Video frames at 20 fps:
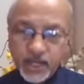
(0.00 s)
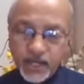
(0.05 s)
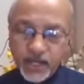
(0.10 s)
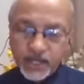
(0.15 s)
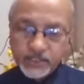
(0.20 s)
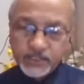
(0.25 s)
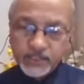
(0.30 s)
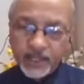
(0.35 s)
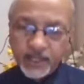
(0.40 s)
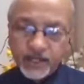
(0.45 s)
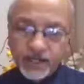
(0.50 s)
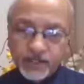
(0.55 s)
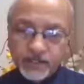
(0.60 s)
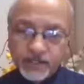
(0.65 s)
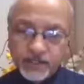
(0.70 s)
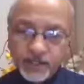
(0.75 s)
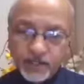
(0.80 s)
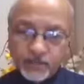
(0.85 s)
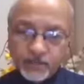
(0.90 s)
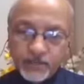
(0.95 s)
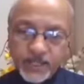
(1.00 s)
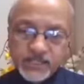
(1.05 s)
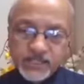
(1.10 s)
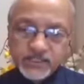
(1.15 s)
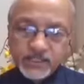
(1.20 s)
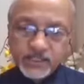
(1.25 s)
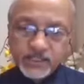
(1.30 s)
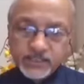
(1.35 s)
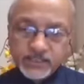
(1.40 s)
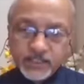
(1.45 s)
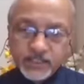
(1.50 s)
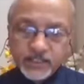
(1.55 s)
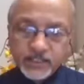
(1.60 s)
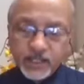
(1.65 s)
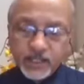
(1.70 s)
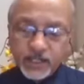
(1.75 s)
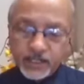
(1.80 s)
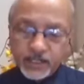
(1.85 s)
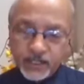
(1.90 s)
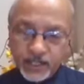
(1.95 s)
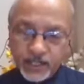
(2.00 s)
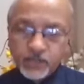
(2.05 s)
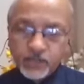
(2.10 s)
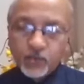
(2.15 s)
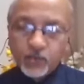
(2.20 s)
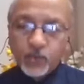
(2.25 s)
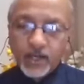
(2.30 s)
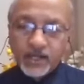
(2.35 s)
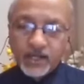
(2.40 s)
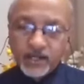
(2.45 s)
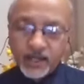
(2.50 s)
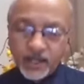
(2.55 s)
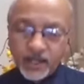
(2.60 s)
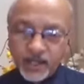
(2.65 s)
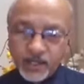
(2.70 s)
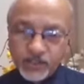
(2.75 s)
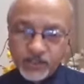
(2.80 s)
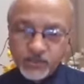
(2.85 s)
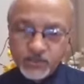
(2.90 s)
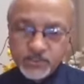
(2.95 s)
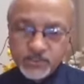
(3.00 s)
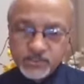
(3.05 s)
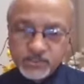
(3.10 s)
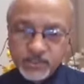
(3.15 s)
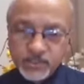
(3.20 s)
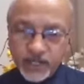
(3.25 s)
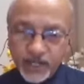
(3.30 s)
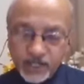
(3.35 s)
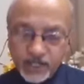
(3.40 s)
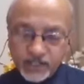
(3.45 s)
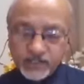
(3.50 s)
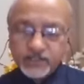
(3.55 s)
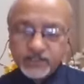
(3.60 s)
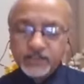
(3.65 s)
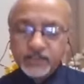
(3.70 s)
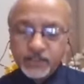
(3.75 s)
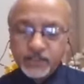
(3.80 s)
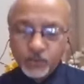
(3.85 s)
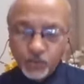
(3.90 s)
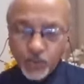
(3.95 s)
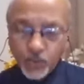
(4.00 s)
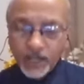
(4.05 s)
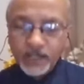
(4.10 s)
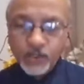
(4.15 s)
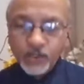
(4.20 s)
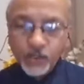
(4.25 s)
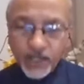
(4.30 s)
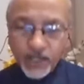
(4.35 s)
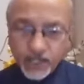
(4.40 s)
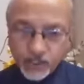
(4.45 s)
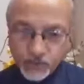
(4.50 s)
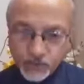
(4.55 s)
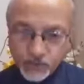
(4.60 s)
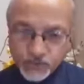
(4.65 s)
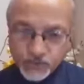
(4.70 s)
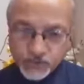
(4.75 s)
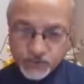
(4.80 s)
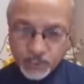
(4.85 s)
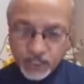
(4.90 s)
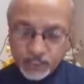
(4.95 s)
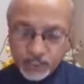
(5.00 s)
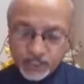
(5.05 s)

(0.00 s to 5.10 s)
and then best thing is that take one higher dose and one lower dose.